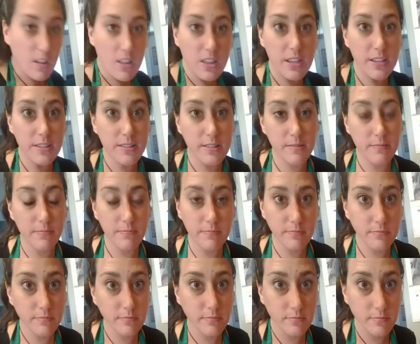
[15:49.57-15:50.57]
these
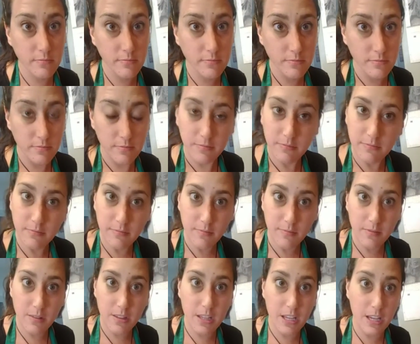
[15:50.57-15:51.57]

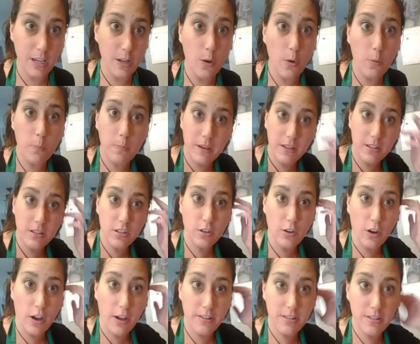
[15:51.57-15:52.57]
keto pizza
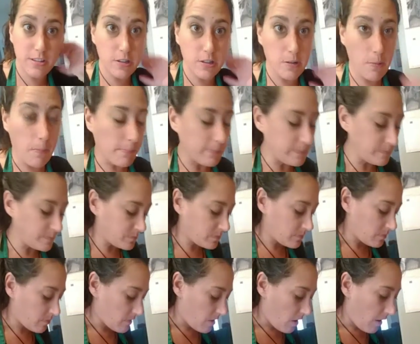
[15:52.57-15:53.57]
crusts.
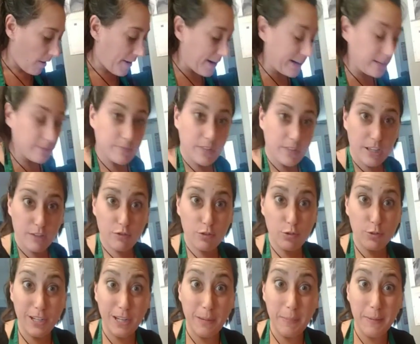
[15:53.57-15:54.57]
Thanks for
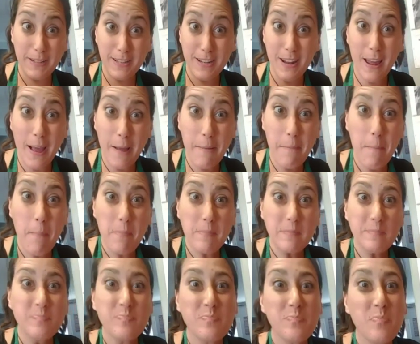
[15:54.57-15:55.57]
joining me today.
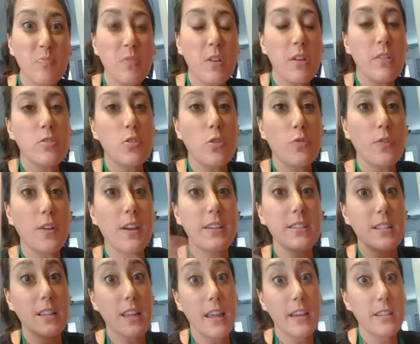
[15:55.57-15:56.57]
Don't
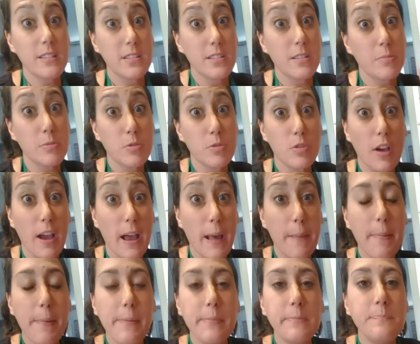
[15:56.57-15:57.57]
forget to like,
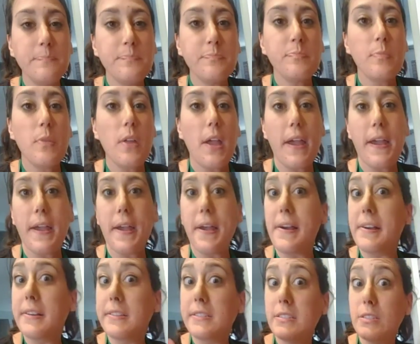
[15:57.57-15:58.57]
subscribe,
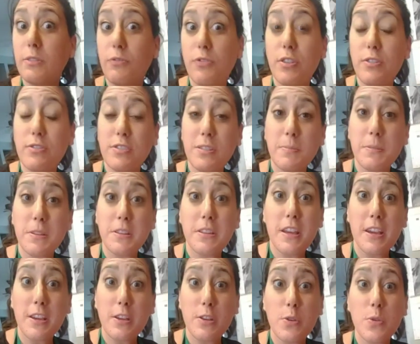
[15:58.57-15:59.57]
and if there's something
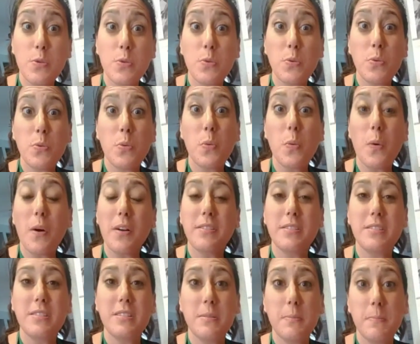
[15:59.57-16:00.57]
that you
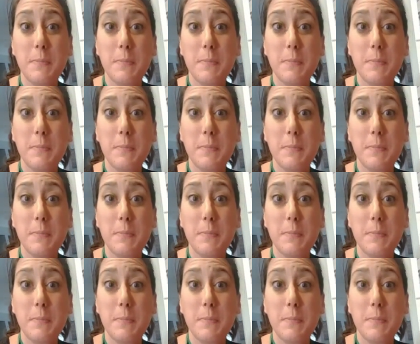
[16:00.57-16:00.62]
want